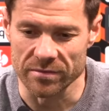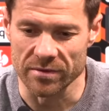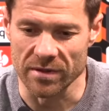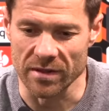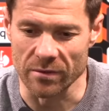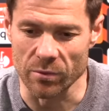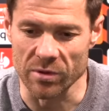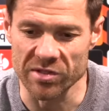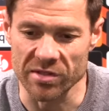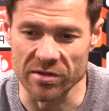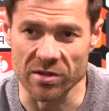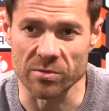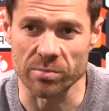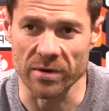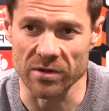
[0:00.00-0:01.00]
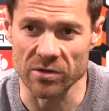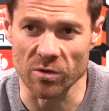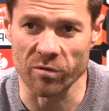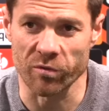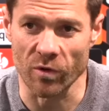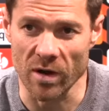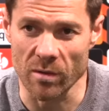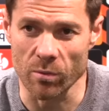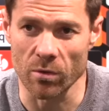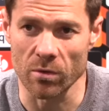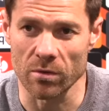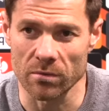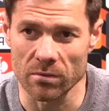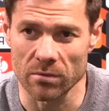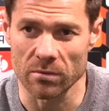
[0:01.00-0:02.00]
the recent experience of
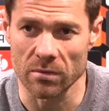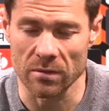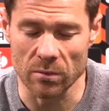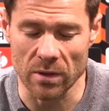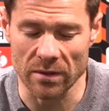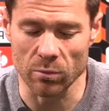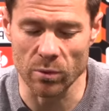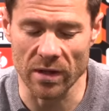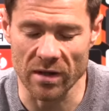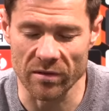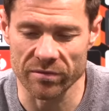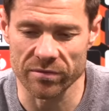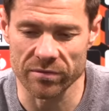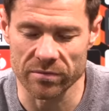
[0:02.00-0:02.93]
Freiburg that we have